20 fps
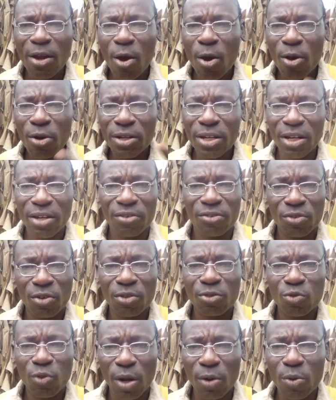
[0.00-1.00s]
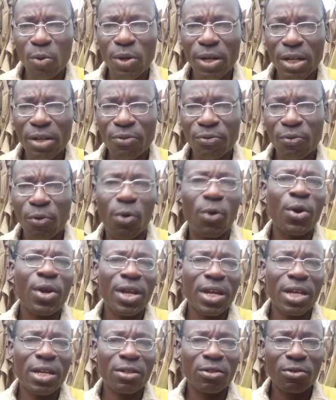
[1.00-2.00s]
all the results you are looking for
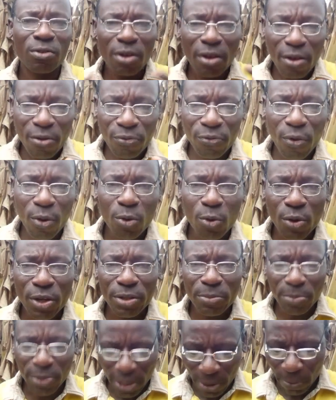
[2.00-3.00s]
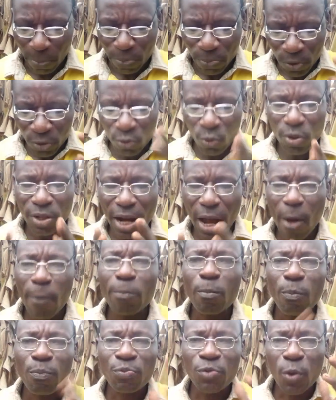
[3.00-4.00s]
in following me. So
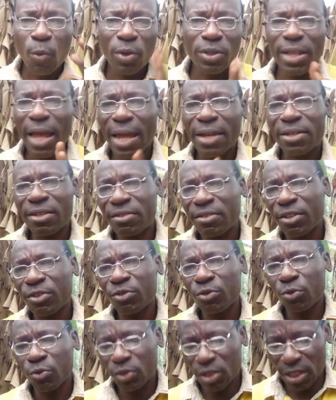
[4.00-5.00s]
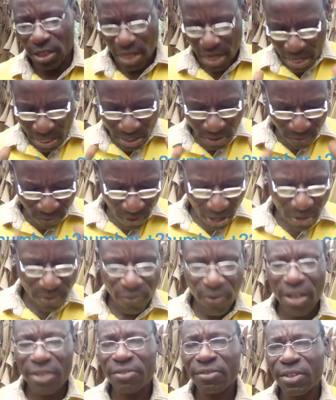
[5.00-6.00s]
now, what are the things you need? The very
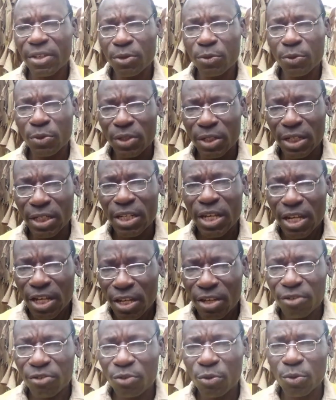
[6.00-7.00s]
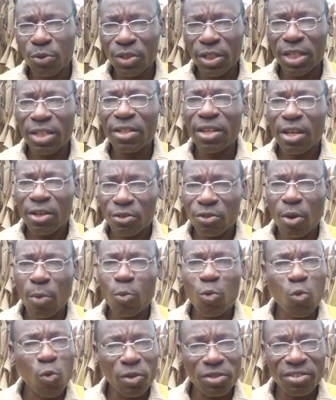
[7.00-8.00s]
first thing you need is you need
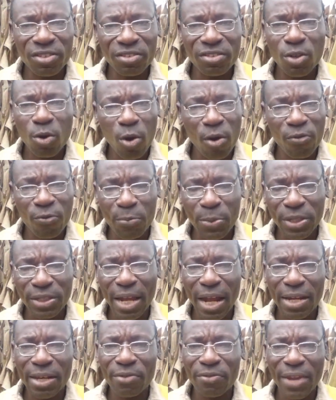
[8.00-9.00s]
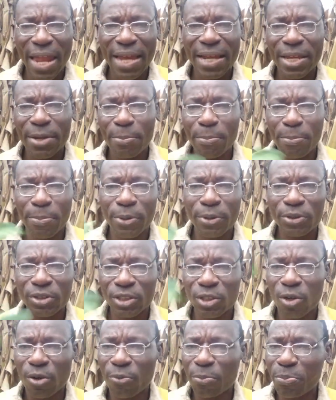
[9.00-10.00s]
some quantity of bitter leaf, like a
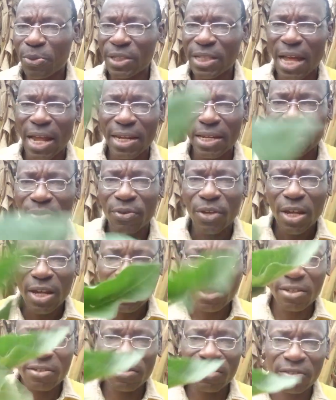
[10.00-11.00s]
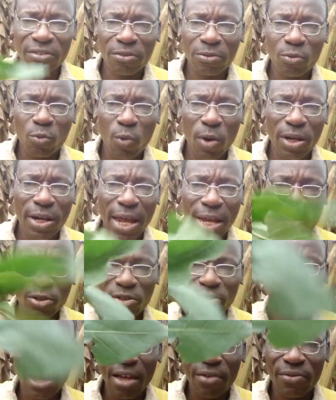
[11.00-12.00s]
bunch of bitter leaf. This is one I
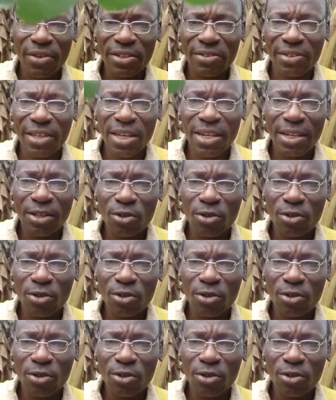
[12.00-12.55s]
just harvested